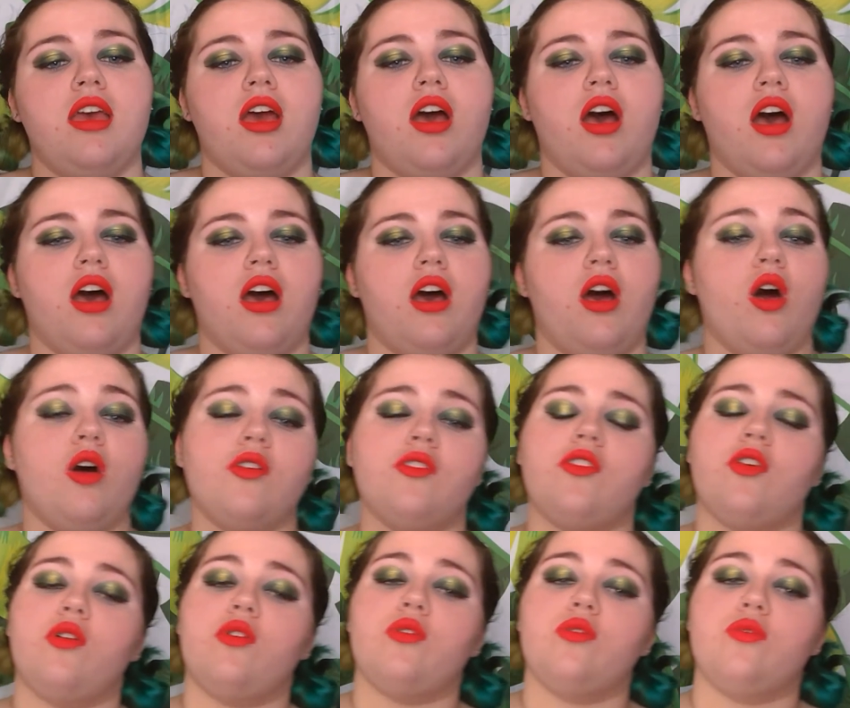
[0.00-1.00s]

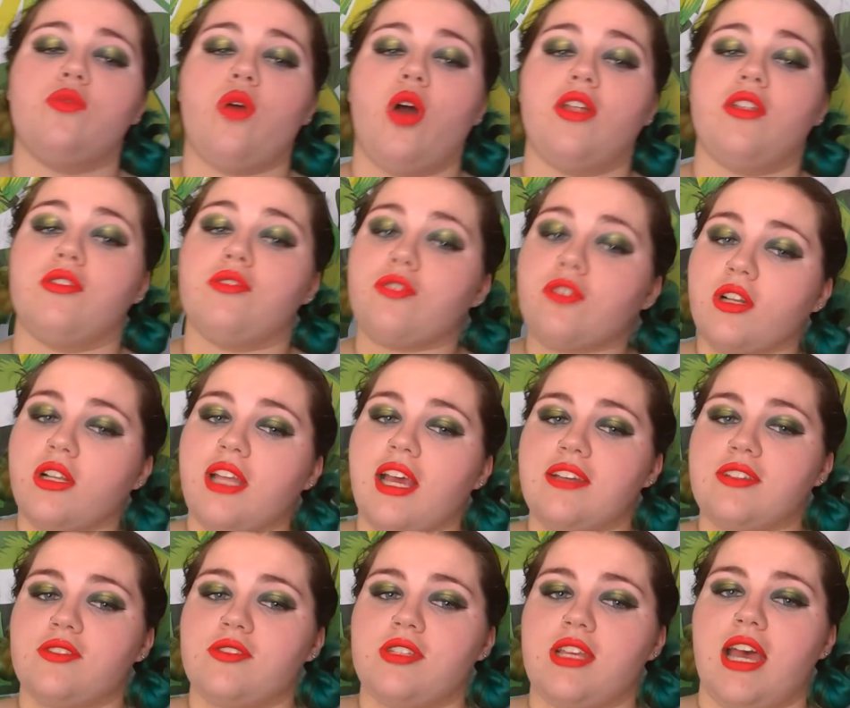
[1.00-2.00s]
Also, on the
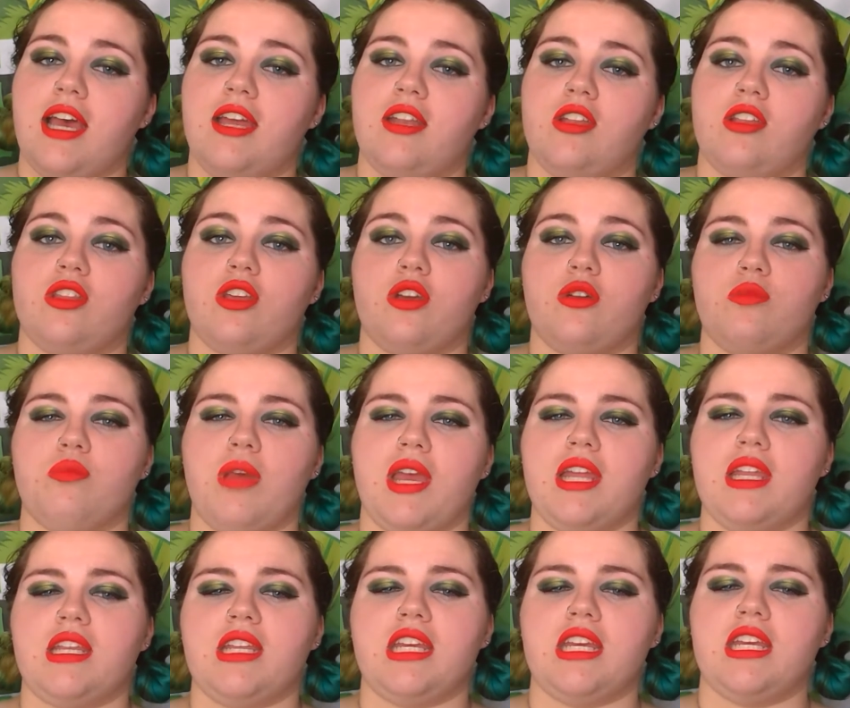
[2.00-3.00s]
fertilizer side, you
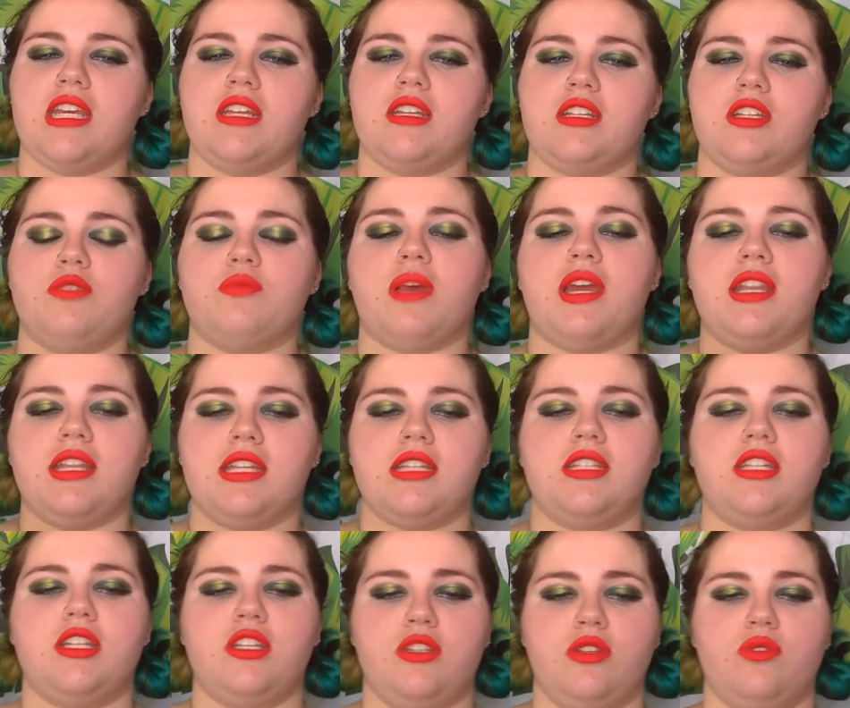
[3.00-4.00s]
might need
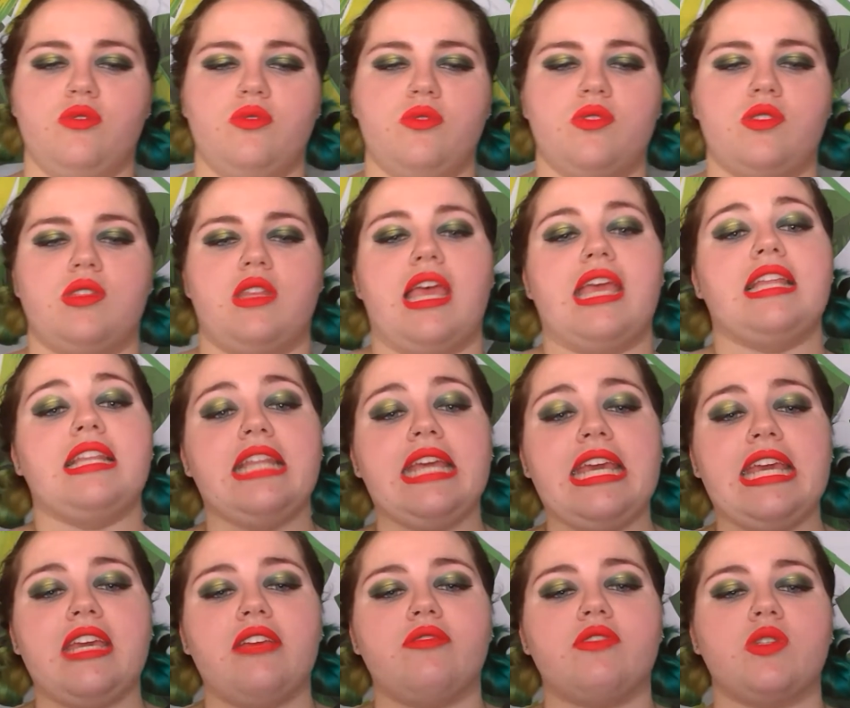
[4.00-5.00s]
to use like
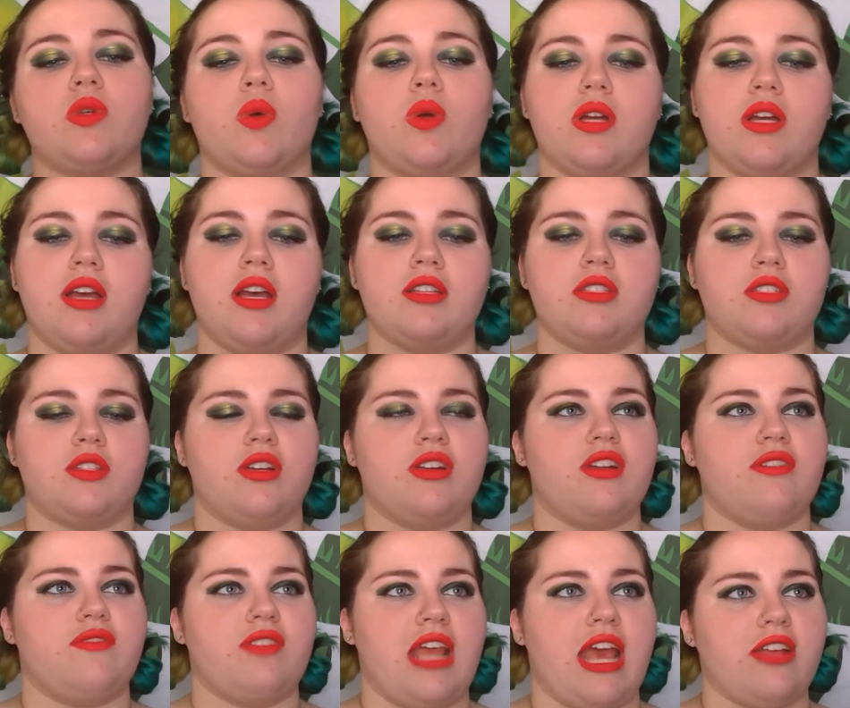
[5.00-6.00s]
leaves or a sort
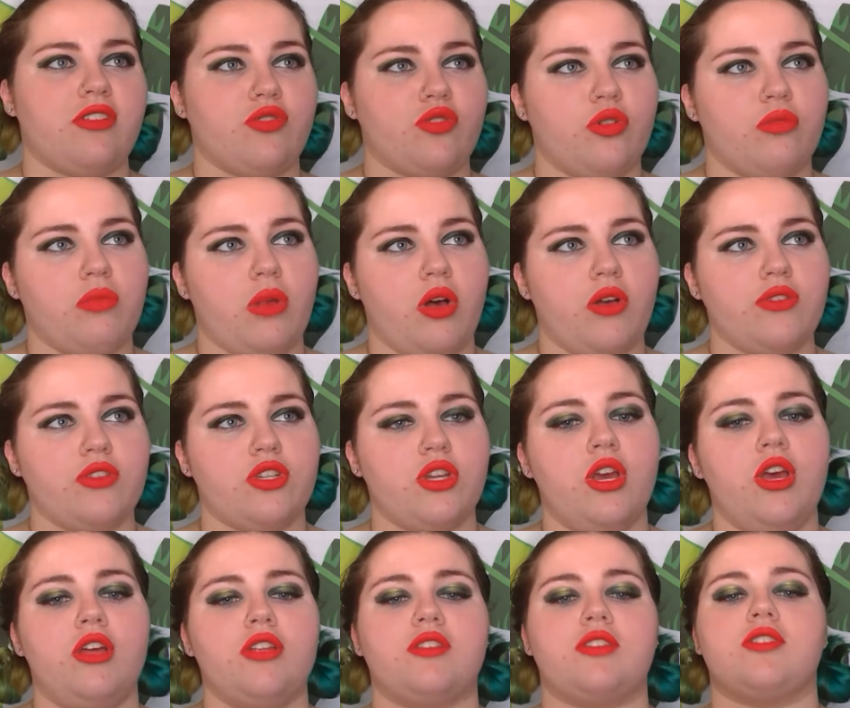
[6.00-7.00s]
of natural mulch
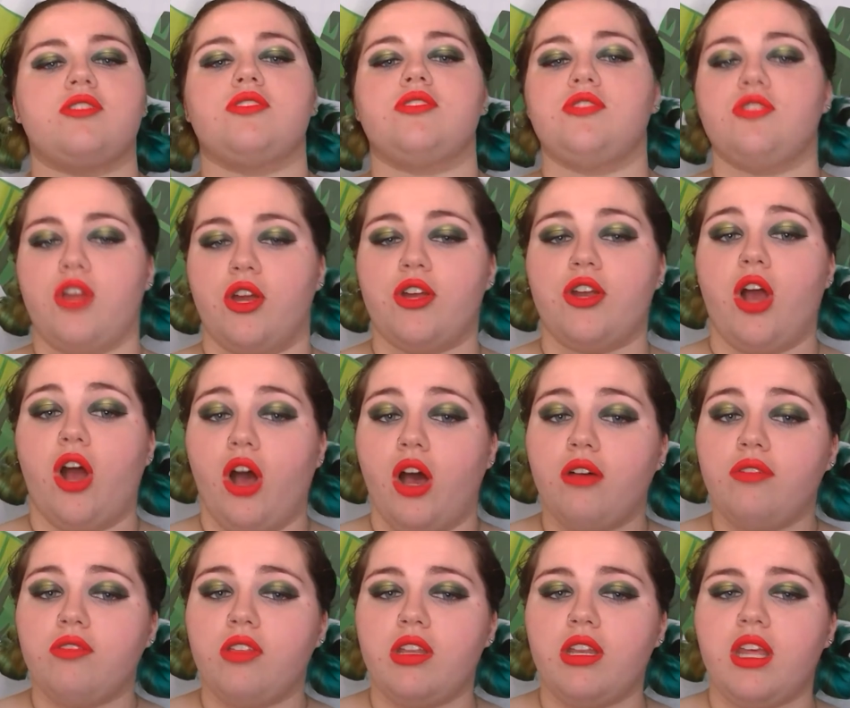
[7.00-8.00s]
to start
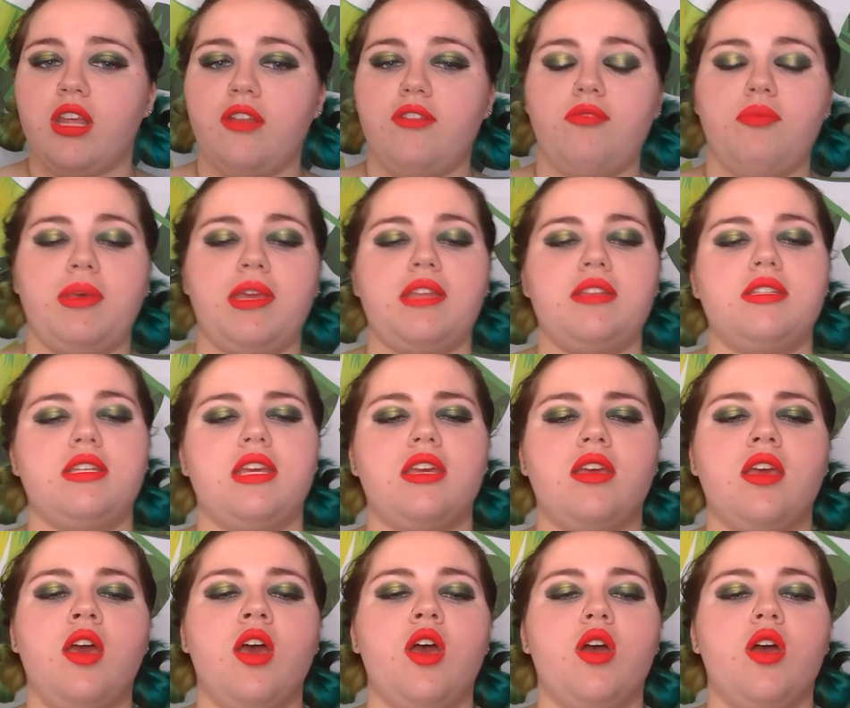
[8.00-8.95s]
off the native planting.